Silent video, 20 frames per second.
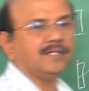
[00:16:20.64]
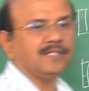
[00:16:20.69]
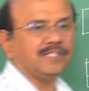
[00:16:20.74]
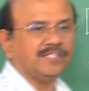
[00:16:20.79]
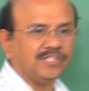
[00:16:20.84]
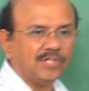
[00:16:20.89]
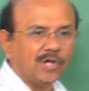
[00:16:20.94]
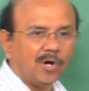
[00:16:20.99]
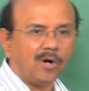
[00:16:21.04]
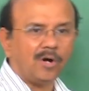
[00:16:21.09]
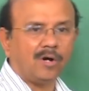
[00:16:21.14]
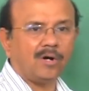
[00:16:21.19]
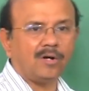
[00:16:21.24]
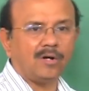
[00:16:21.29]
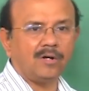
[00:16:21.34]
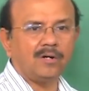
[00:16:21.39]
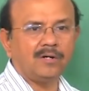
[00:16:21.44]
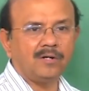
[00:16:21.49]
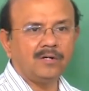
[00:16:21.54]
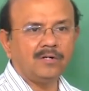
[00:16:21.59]
yaw
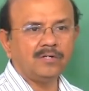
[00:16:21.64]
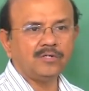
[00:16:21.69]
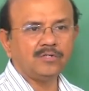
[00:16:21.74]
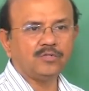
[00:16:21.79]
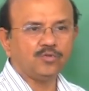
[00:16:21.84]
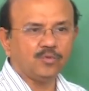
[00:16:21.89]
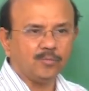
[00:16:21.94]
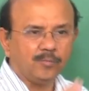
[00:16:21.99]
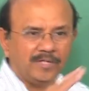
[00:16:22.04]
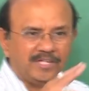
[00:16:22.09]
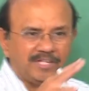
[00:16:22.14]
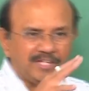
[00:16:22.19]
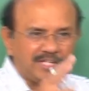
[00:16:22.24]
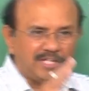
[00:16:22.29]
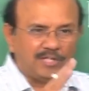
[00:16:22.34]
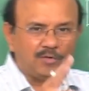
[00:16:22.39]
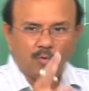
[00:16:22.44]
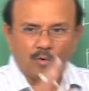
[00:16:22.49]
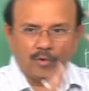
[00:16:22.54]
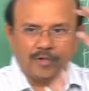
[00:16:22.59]
to be
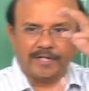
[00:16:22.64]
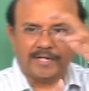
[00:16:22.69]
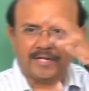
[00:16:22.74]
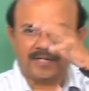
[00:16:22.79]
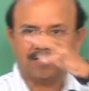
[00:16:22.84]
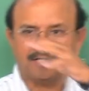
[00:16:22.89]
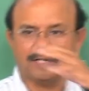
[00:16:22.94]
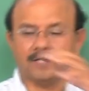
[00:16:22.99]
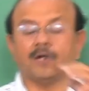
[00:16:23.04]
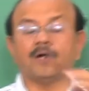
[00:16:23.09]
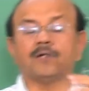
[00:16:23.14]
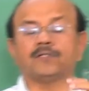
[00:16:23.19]
reoriented,